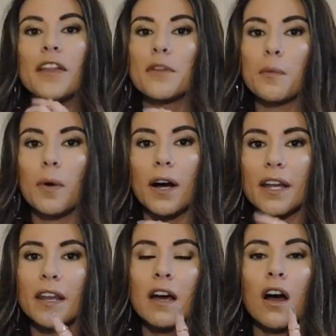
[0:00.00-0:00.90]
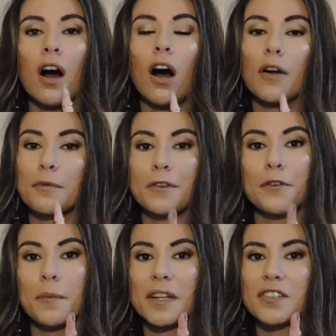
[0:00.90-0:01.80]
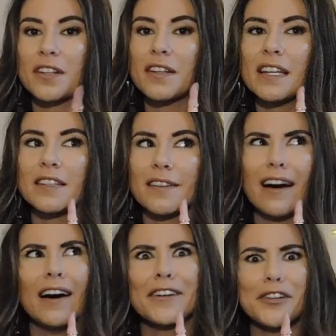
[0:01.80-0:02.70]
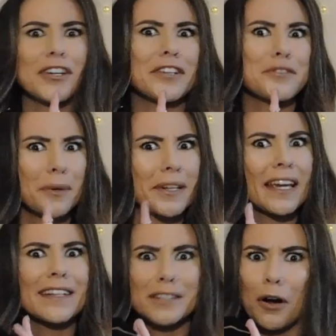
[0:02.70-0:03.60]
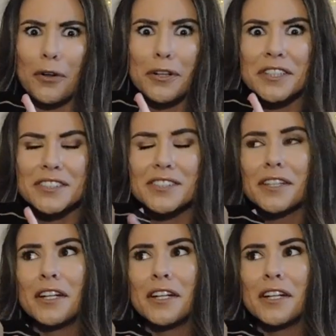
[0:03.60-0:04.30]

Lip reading: And the one on Reformation is $128.